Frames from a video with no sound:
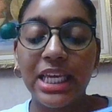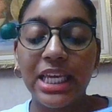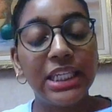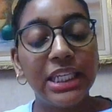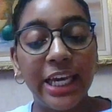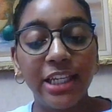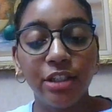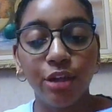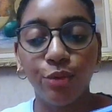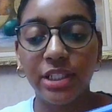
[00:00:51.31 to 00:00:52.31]
In case
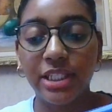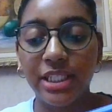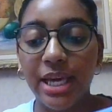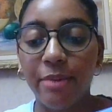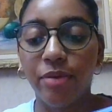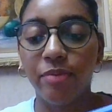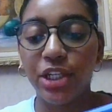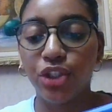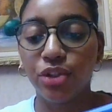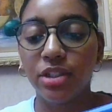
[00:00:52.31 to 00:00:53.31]
notes, the
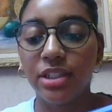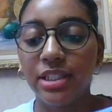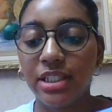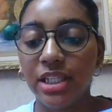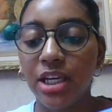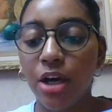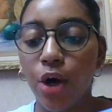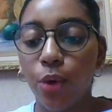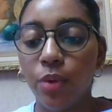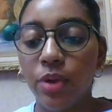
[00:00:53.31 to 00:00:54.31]
abbreviation
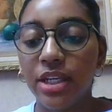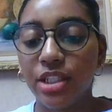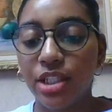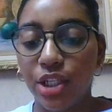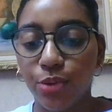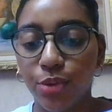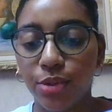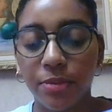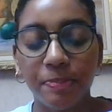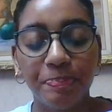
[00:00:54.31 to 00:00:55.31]
CO is used.
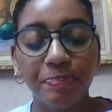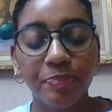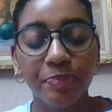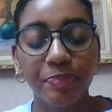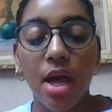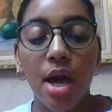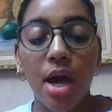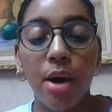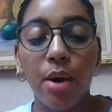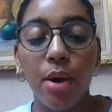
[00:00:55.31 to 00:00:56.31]

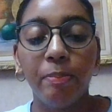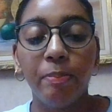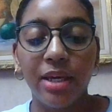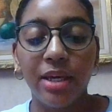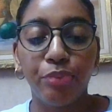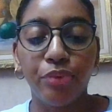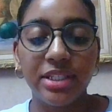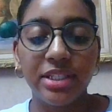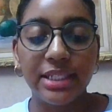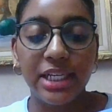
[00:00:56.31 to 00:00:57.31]
B.
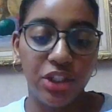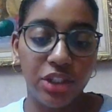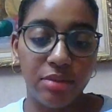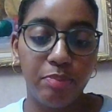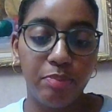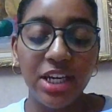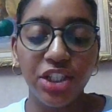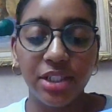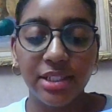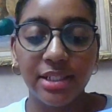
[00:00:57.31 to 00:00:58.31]
Presentation.
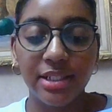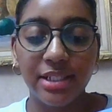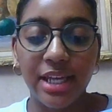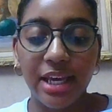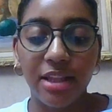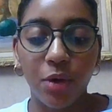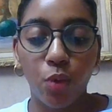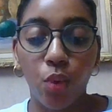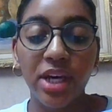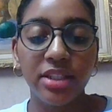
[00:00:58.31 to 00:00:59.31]
Patients say they
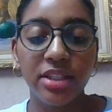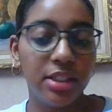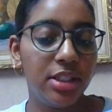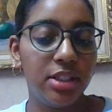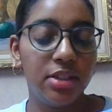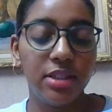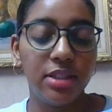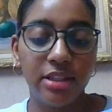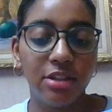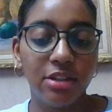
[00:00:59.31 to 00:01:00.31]
went to
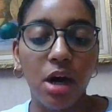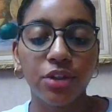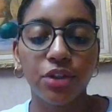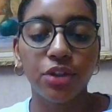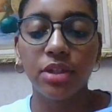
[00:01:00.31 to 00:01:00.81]
see the doctor.